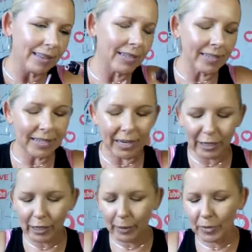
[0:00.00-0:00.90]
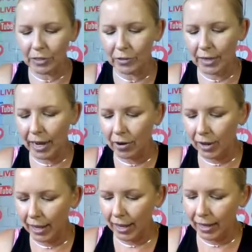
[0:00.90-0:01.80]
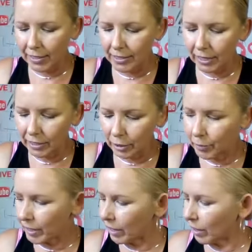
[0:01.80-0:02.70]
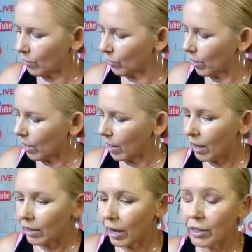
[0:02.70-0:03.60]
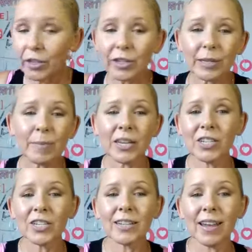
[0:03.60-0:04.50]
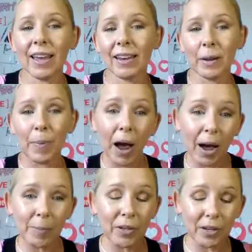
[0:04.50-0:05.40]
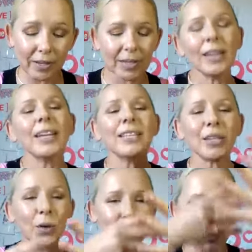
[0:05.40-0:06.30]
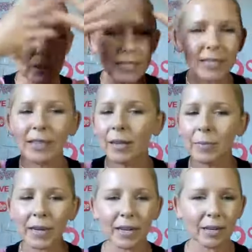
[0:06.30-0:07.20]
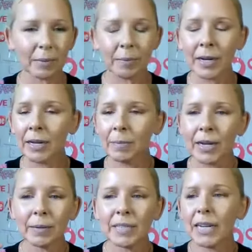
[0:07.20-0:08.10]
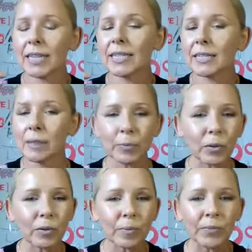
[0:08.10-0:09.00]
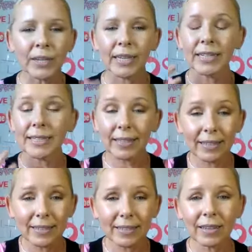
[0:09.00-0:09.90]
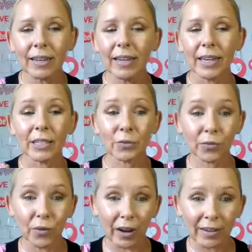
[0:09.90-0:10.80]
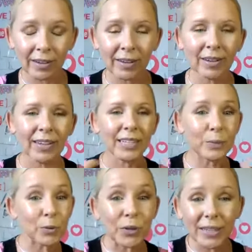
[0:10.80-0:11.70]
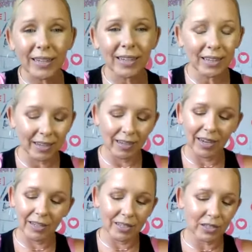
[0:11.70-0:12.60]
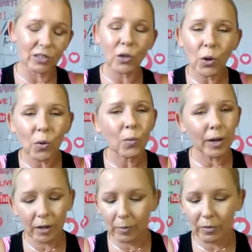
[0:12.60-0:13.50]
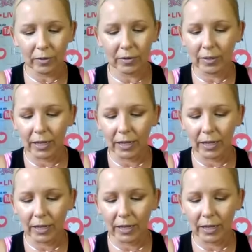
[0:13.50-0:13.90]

This technique I'm going to do now adds a little bit of color dimension and a pop look. So you can see that my, my makeup today is simple. It's easy. It's fun. It's pretty and it's so wearable.